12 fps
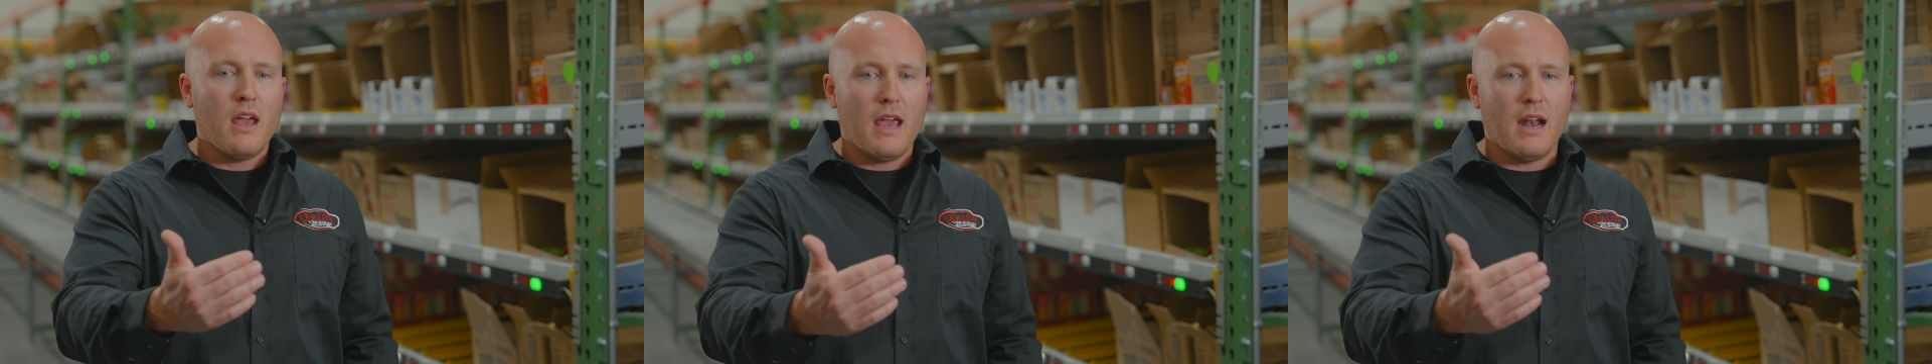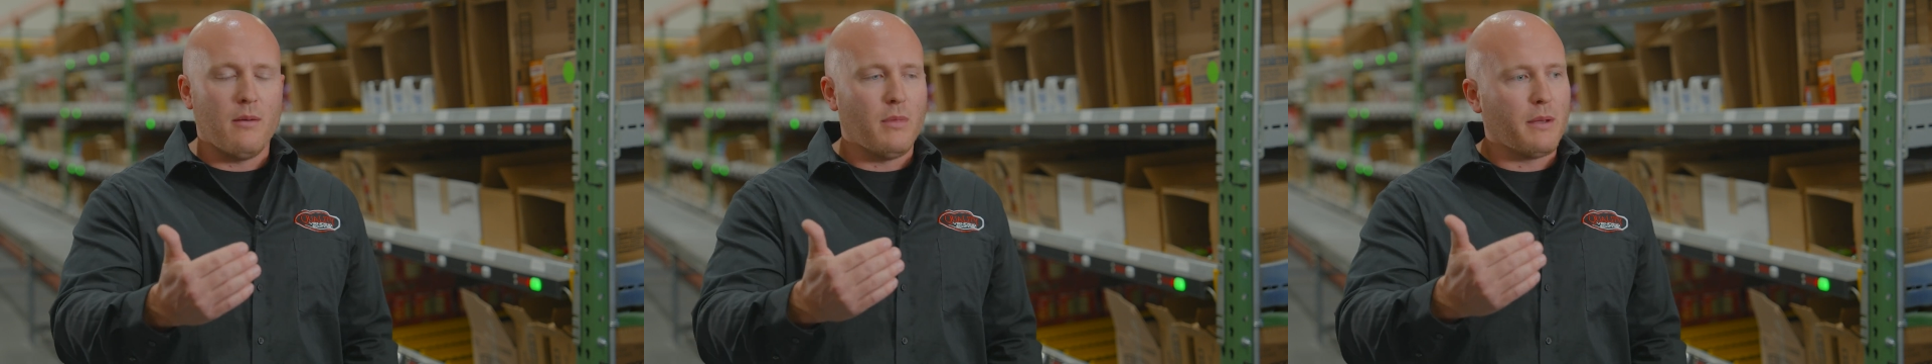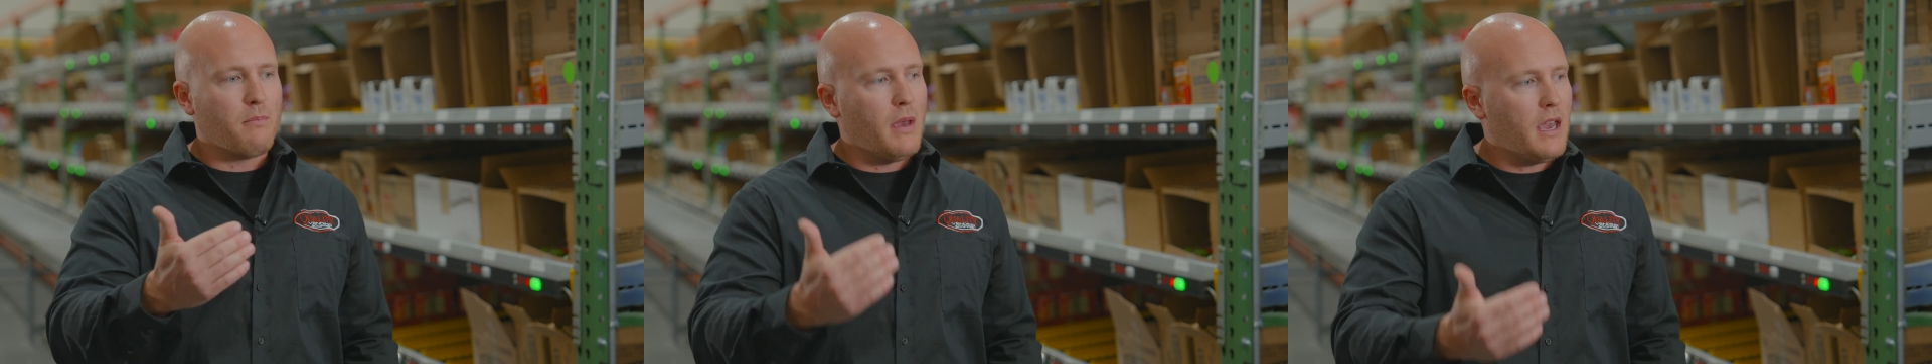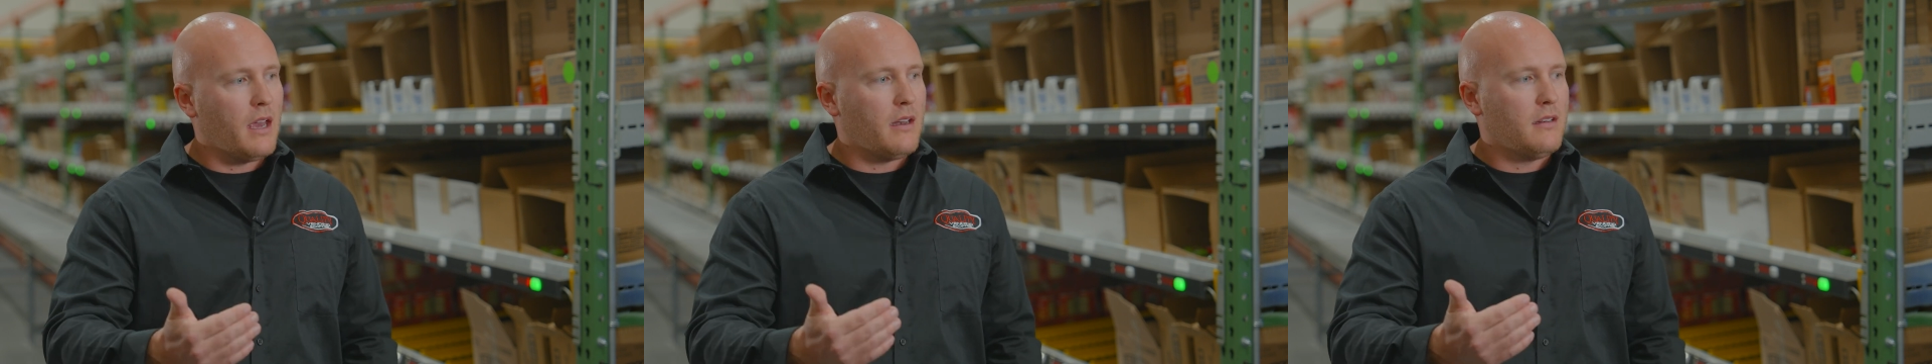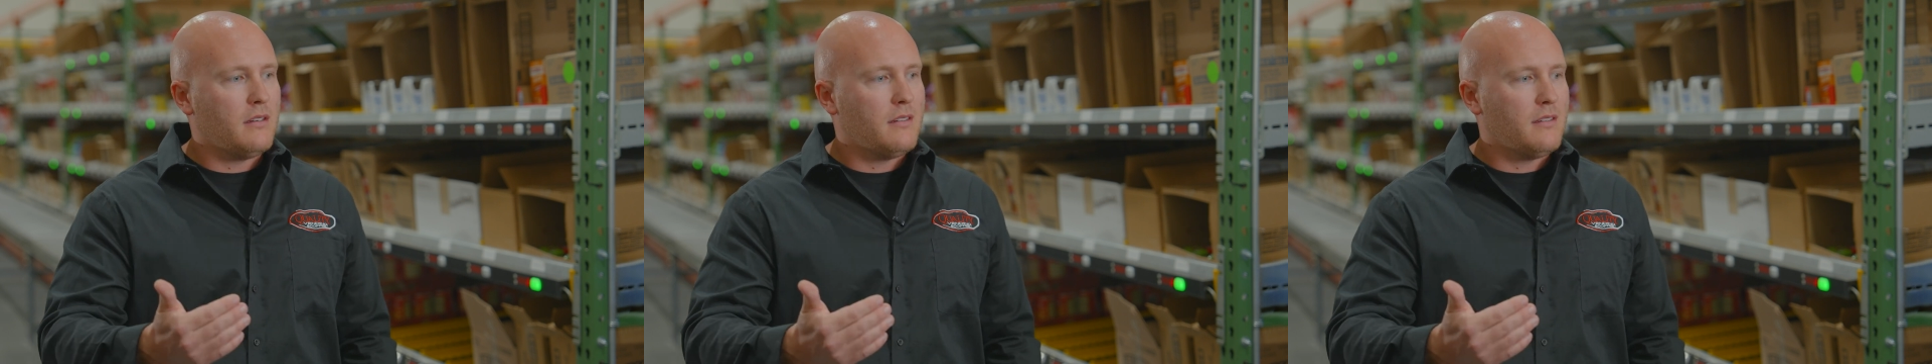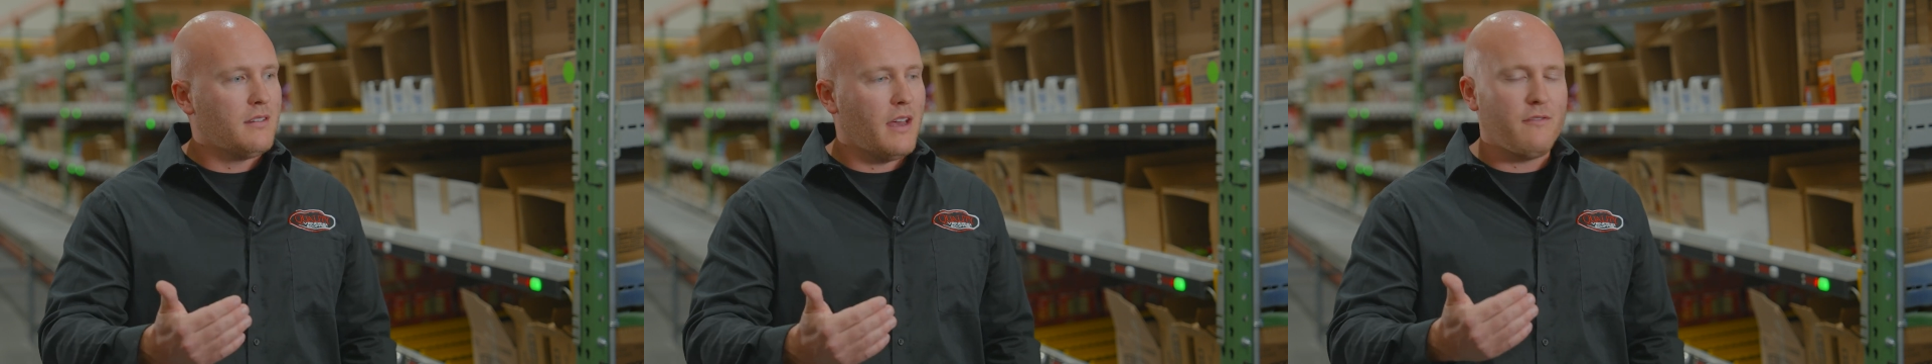and I'm like, man,
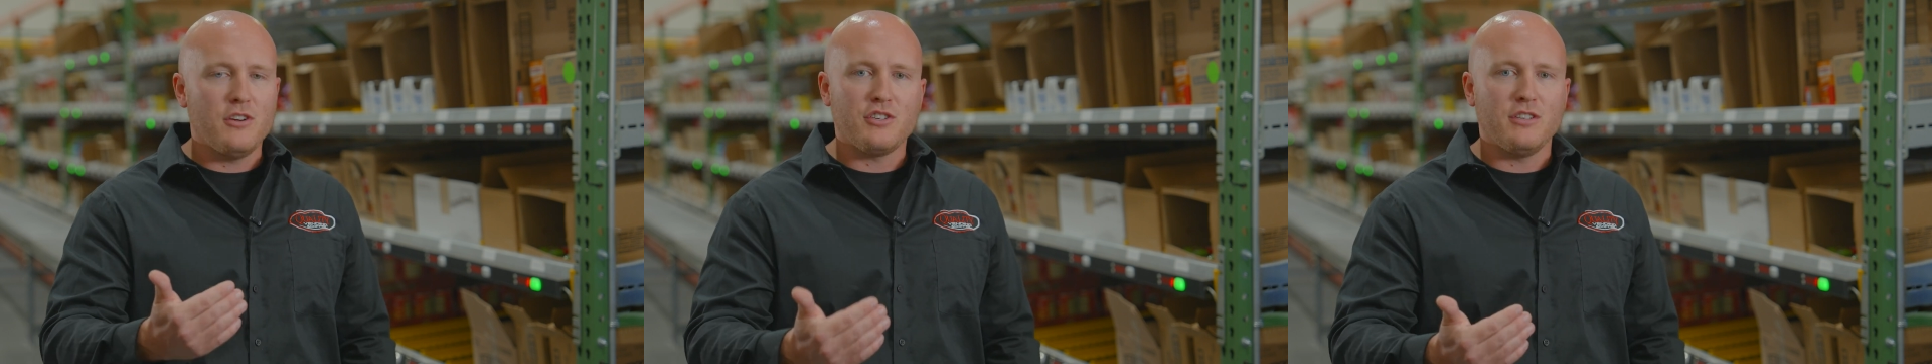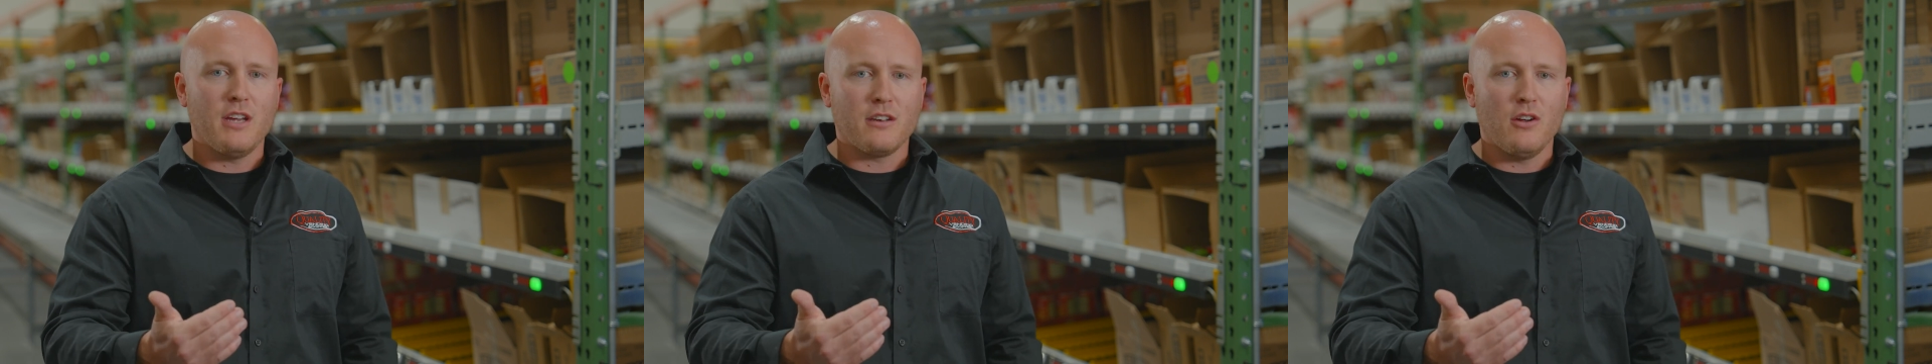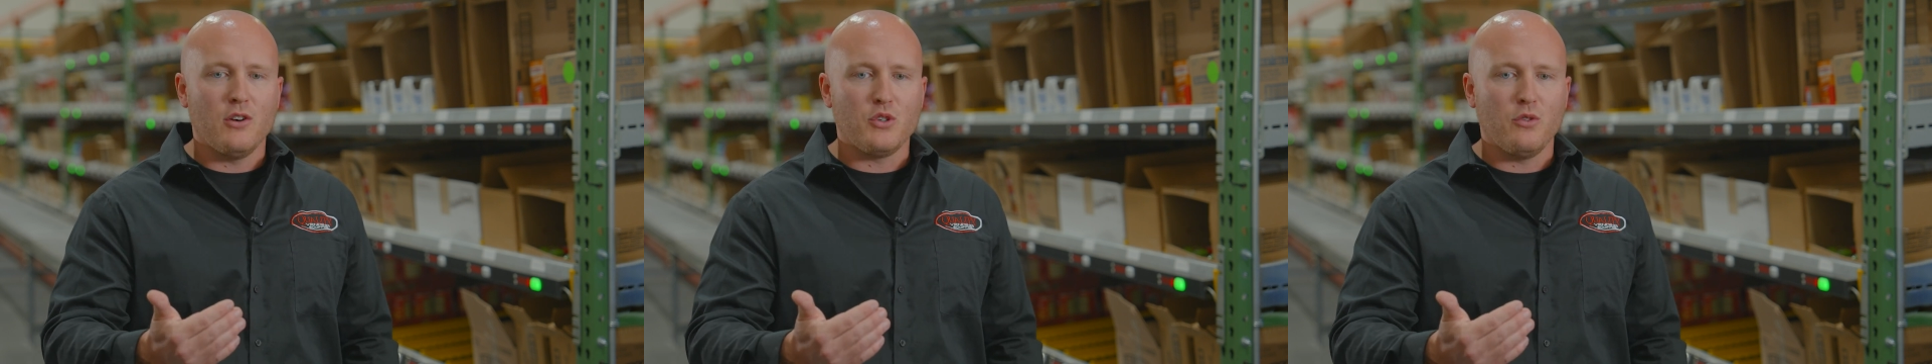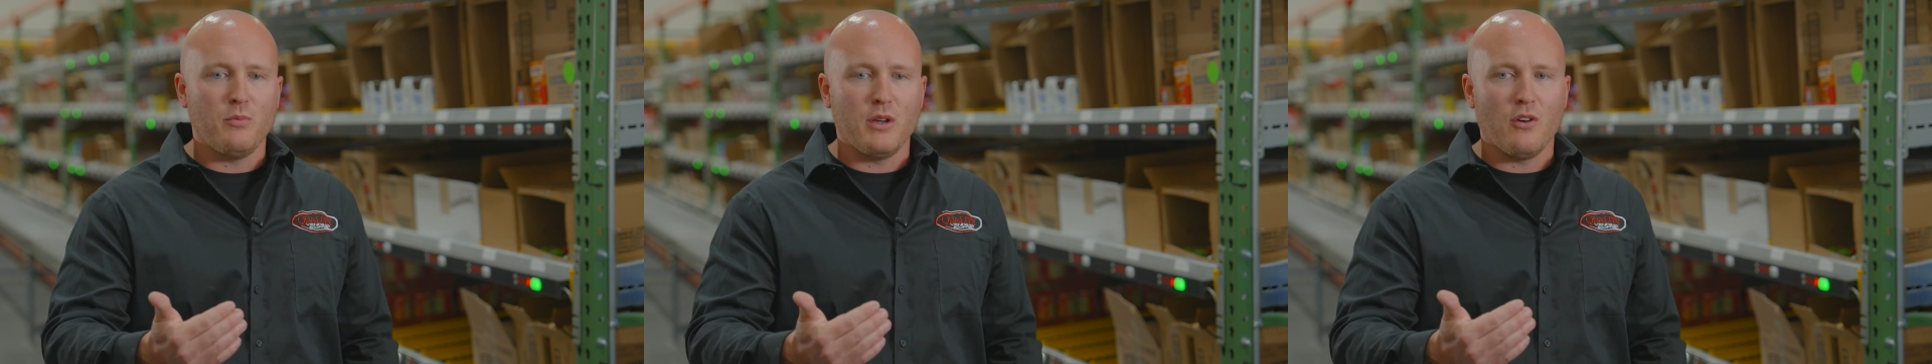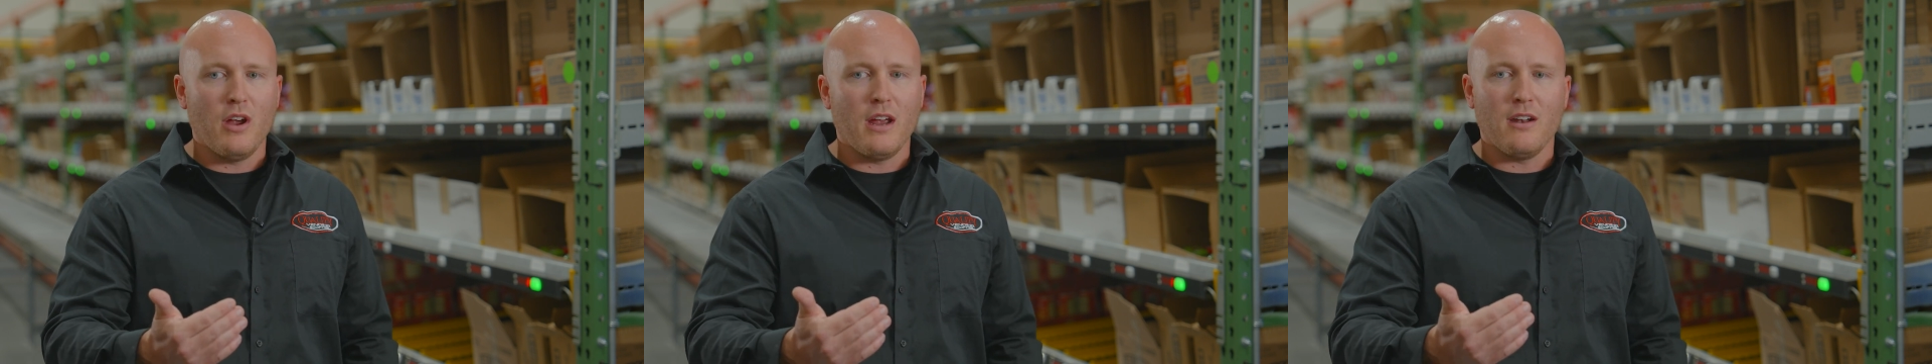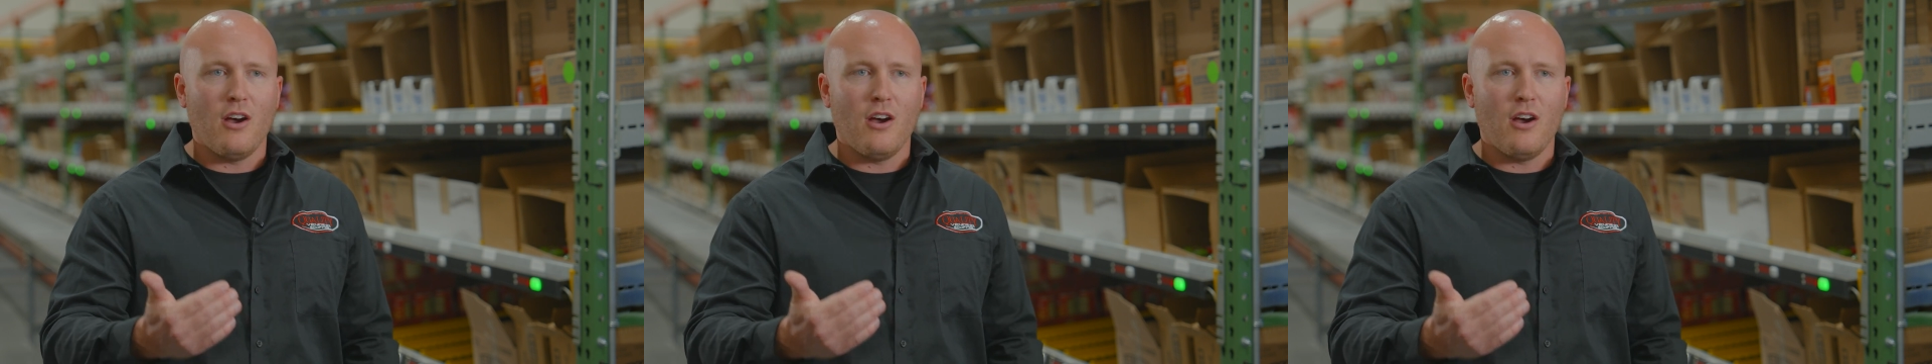that vision technology would be great.